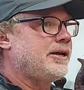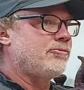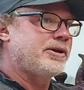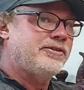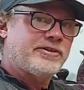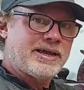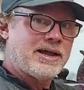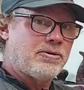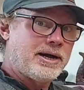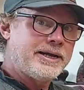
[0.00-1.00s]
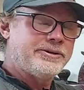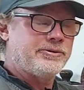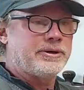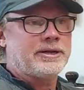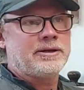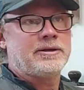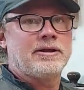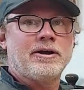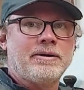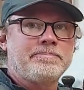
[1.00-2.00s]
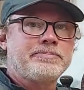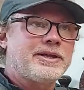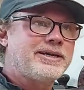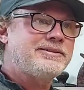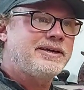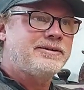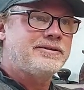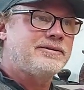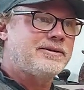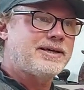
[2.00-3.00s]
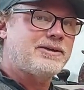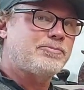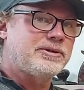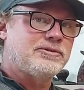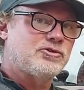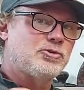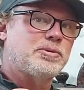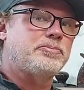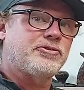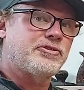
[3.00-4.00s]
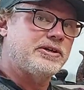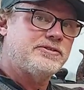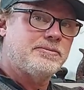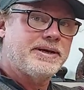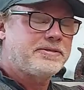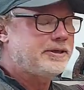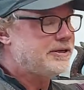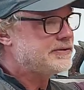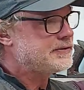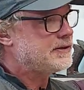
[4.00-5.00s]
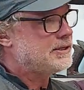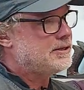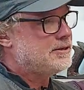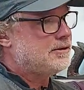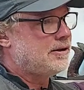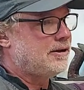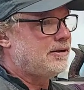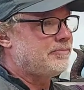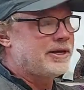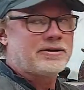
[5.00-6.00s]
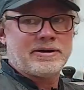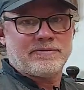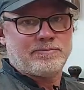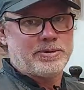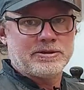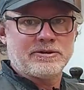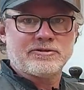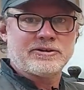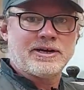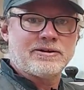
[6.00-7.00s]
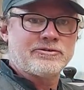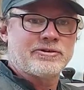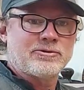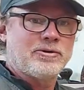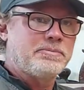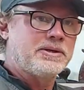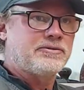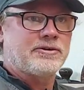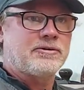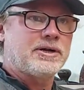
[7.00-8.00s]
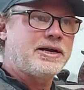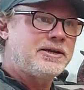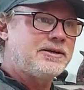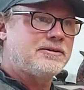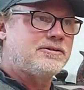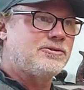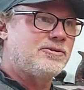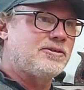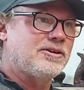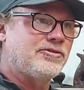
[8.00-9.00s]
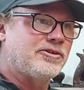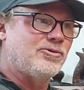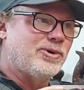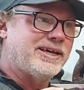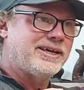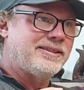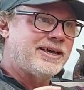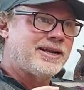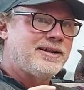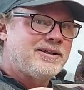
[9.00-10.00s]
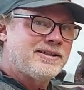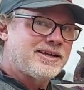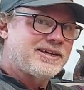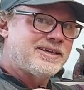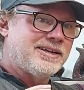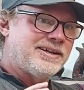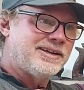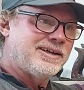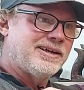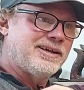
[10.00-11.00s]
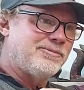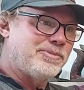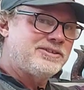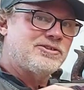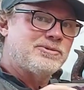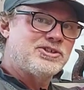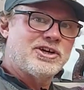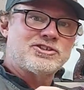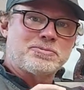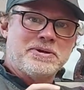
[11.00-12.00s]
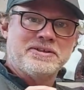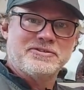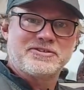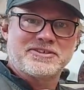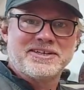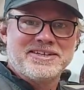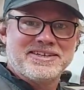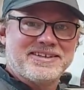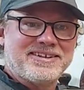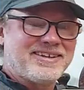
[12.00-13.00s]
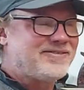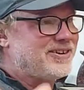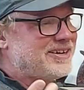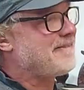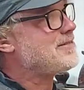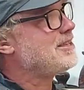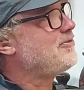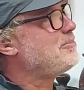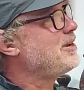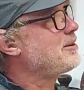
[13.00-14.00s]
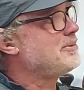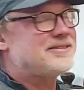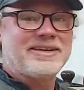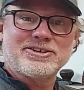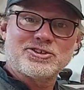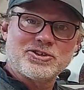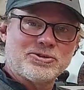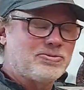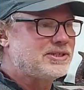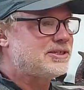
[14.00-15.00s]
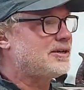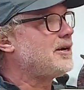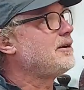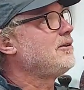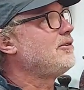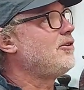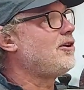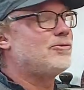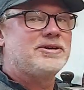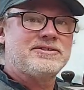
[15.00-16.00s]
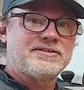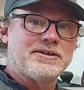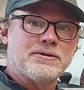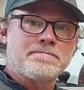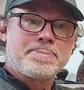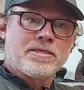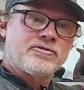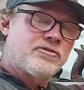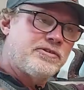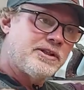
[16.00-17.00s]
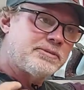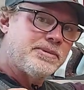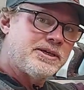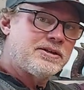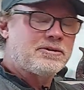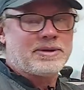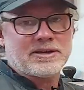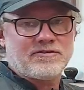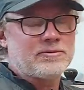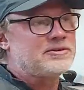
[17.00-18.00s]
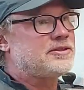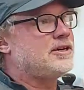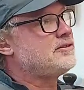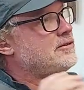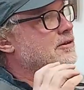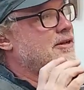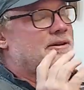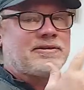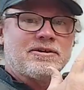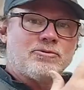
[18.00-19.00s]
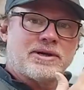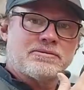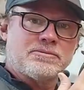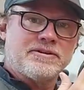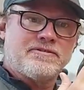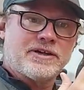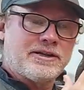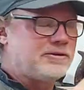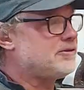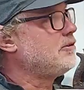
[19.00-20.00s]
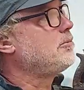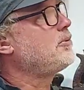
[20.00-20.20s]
And when I say how I do it, I tend to not be super precise about things. I don't have billions of dollars in equipment, so I need to do things in a way that I can make some adjustments if I make a mistake or two, which I always do. So if you're like me and you make a few mistakes and you don't want them to be fatal to the